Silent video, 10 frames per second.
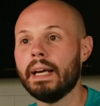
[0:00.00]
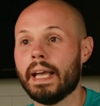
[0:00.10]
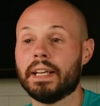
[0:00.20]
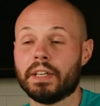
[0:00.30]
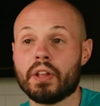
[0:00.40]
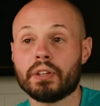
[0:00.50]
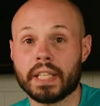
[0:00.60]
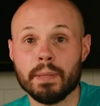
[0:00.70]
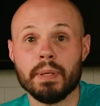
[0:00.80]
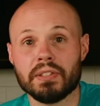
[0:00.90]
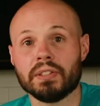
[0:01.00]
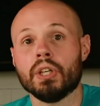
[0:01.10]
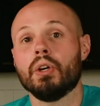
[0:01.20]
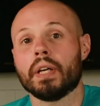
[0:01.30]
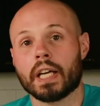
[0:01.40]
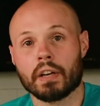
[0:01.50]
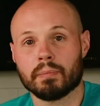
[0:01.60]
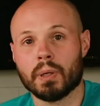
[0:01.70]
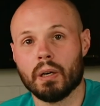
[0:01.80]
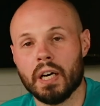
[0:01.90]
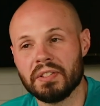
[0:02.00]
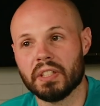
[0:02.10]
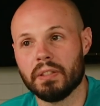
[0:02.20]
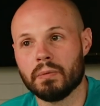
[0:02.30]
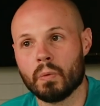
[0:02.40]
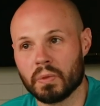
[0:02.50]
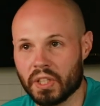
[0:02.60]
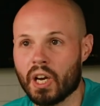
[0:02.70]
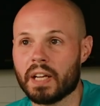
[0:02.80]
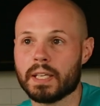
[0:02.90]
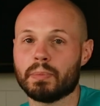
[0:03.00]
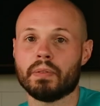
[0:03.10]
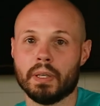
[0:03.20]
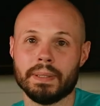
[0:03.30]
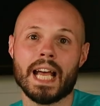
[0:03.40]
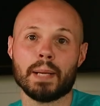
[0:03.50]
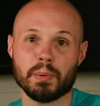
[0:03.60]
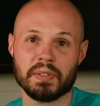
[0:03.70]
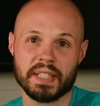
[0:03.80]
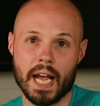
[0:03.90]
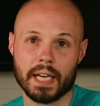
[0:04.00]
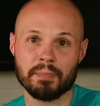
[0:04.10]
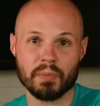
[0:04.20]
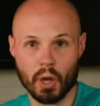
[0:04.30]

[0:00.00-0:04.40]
And another key piece of code I got from Paul Hudson was the concept of an adaptive stack.